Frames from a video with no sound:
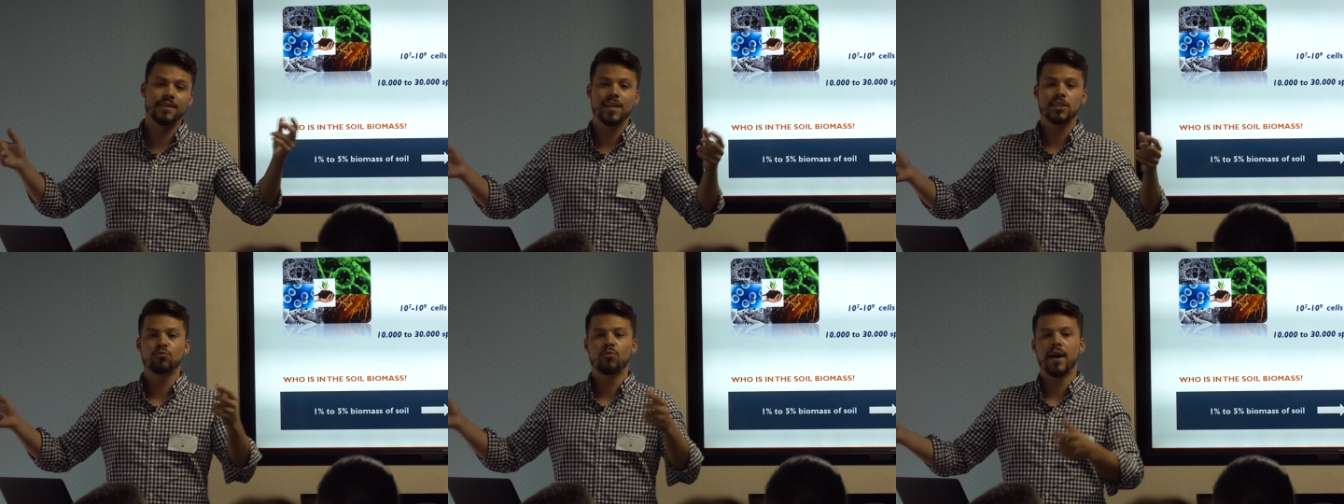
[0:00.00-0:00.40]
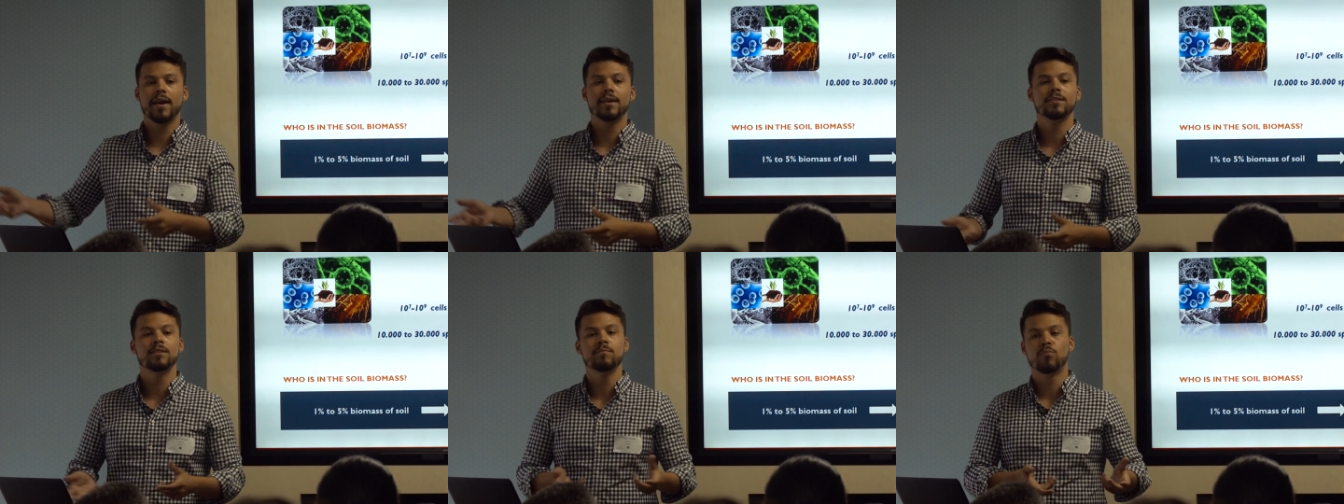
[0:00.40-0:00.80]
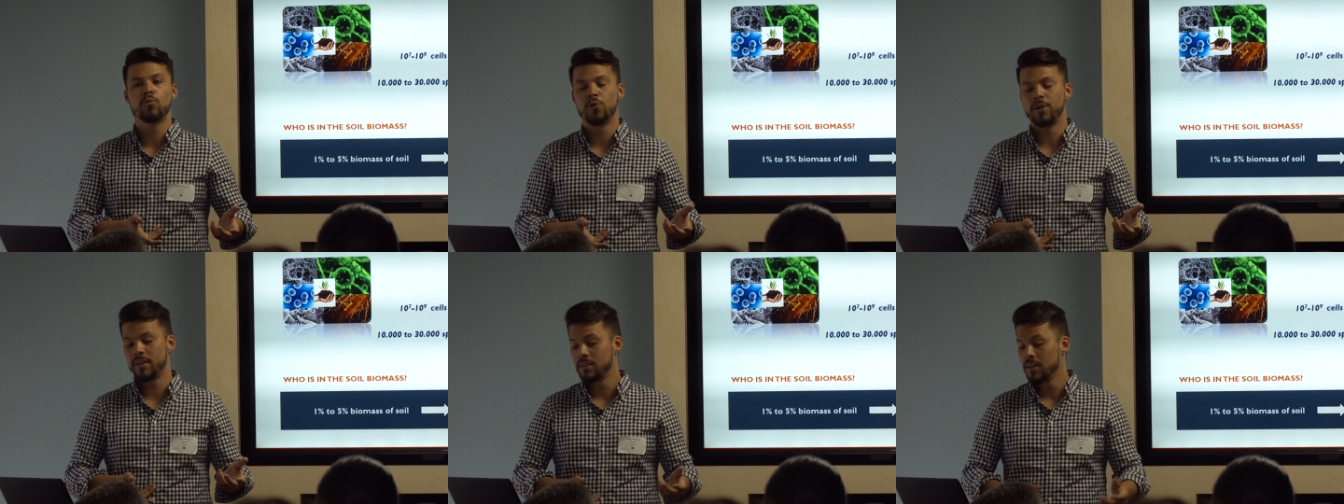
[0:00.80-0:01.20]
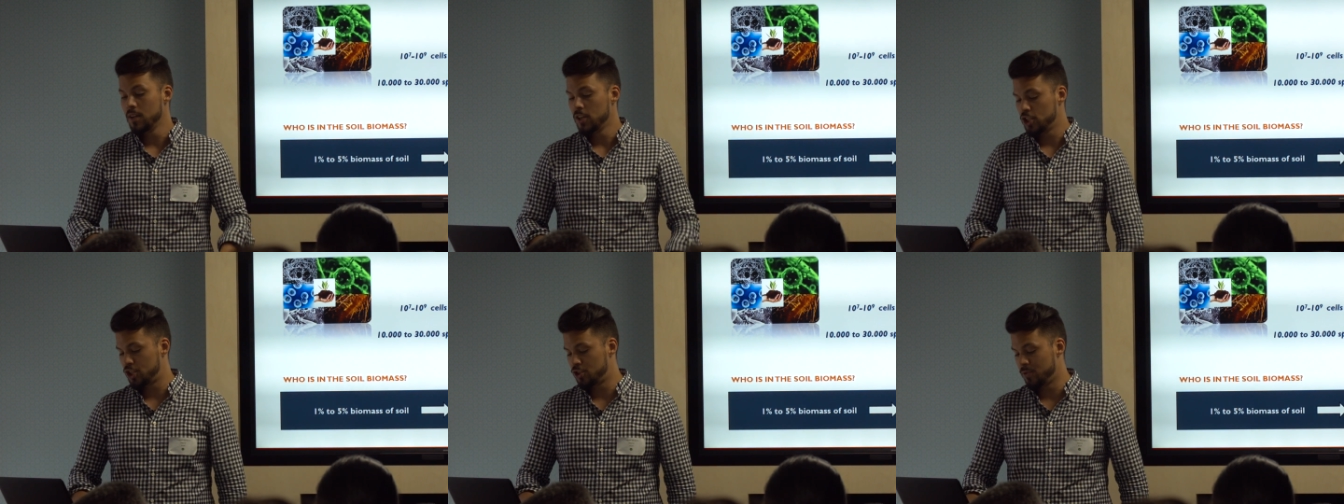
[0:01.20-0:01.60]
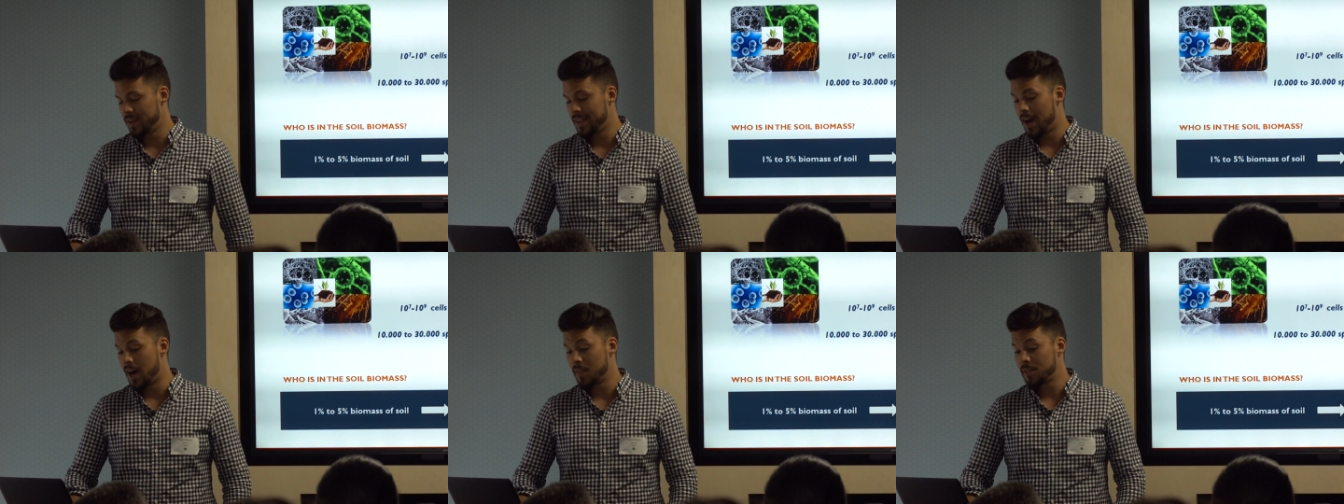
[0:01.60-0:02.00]
That's why it's important
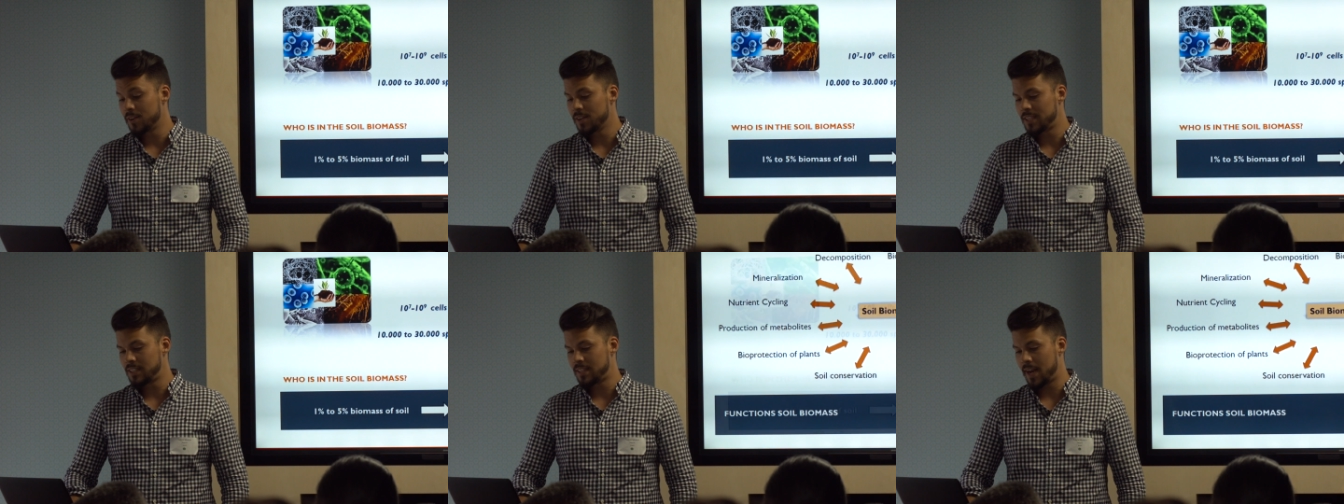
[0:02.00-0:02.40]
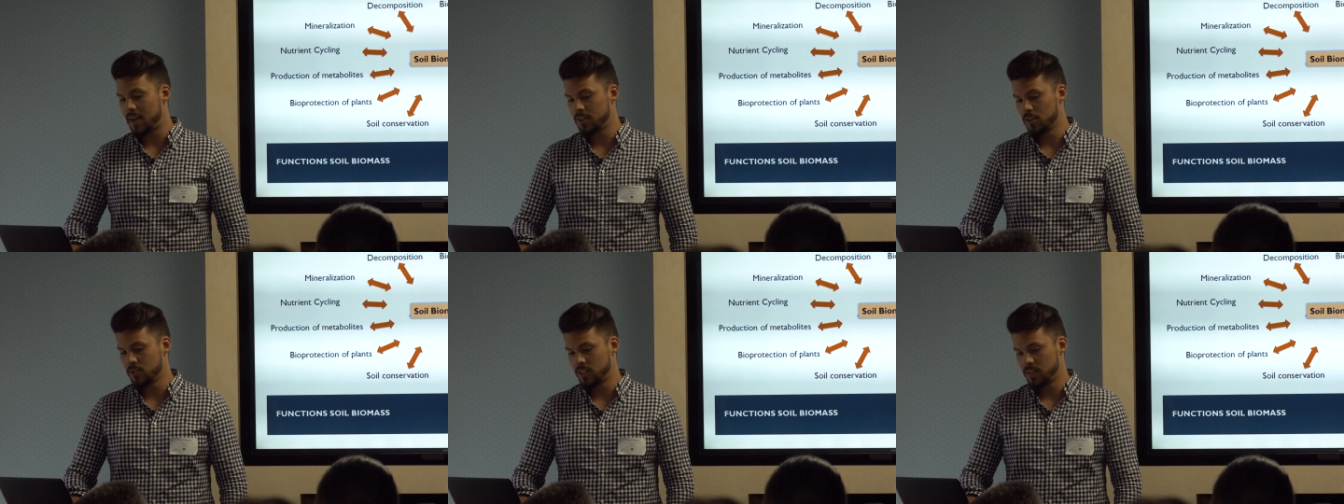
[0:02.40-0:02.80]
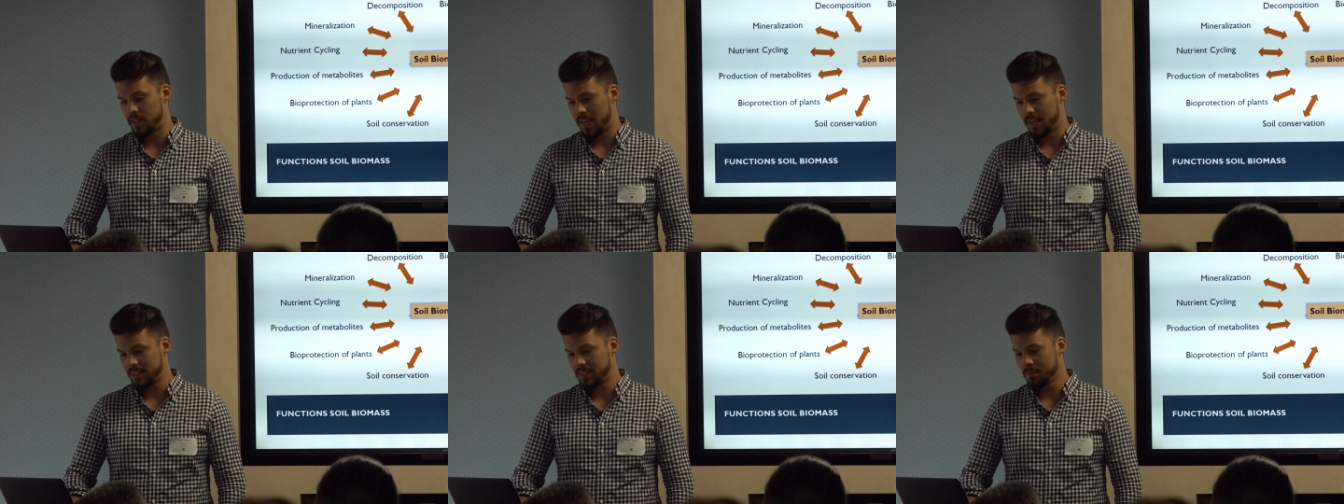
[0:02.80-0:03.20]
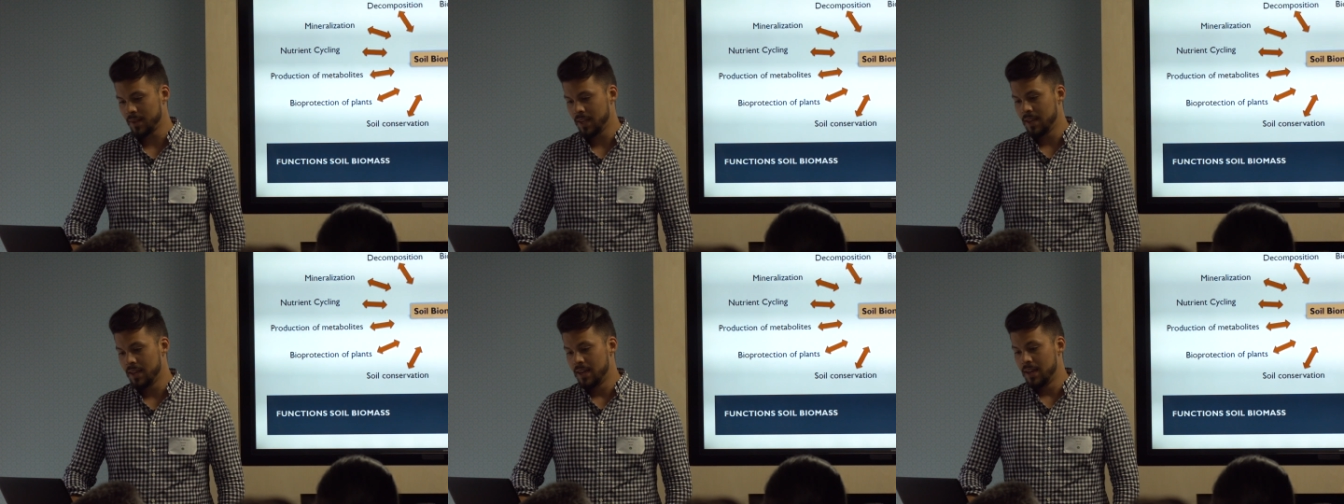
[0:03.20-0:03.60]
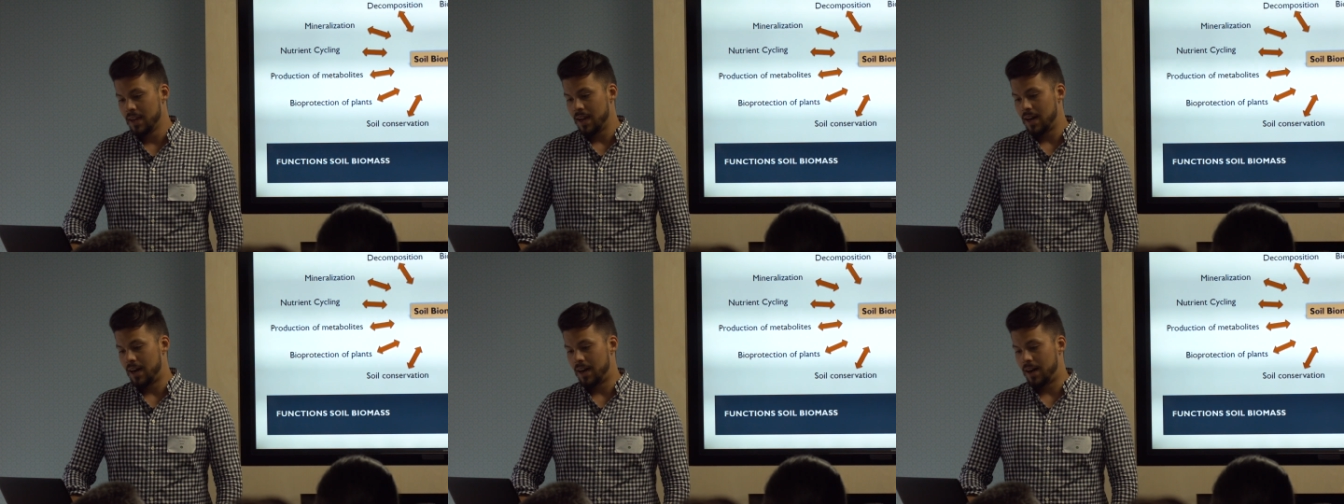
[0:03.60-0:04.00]
to understand those things.
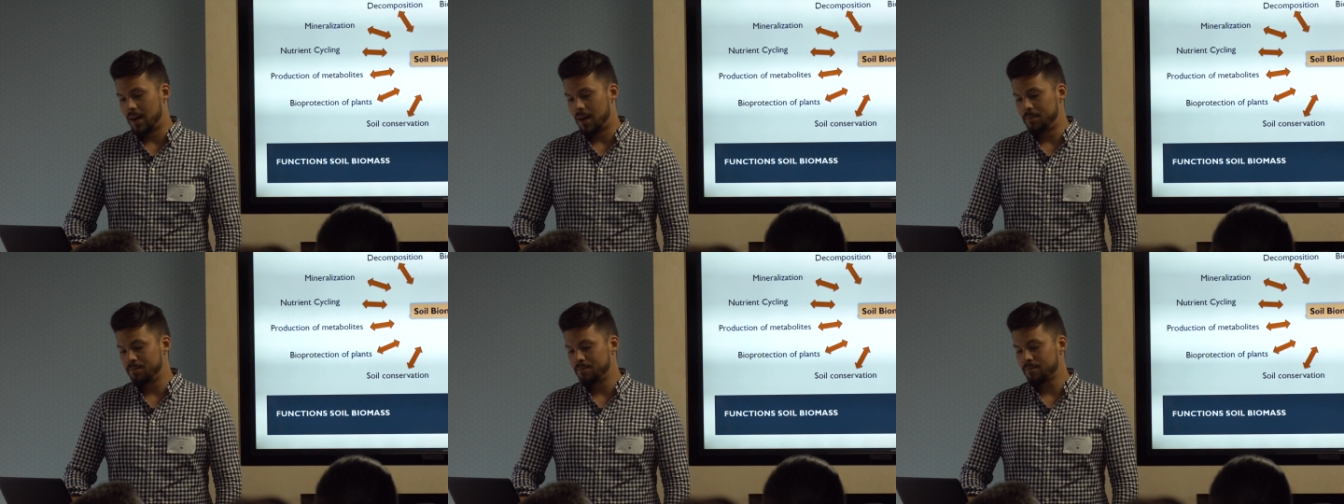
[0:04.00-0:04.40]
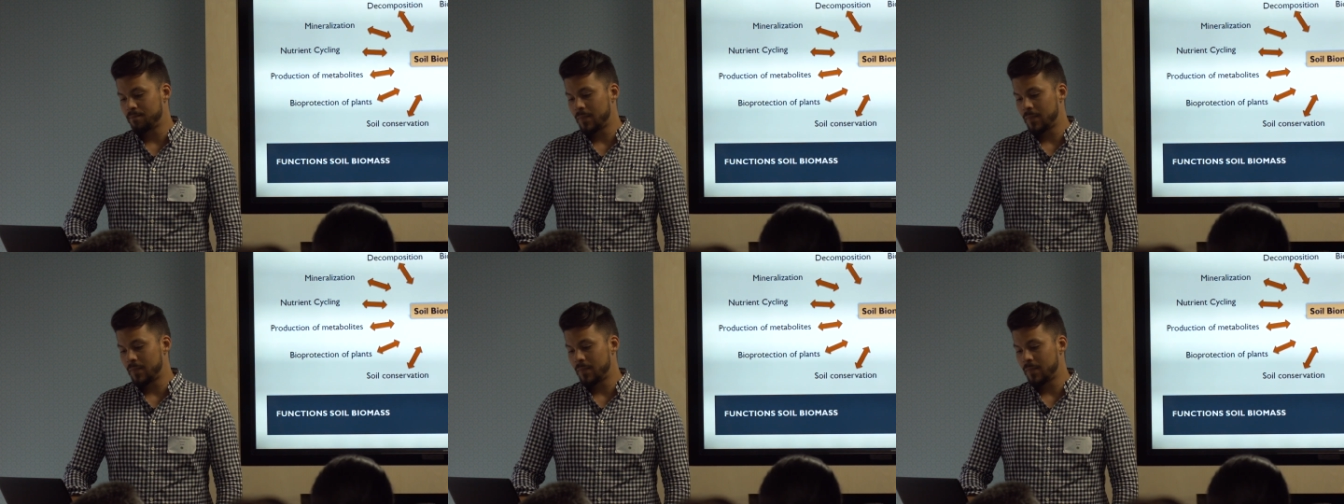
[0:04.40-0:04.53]
Um,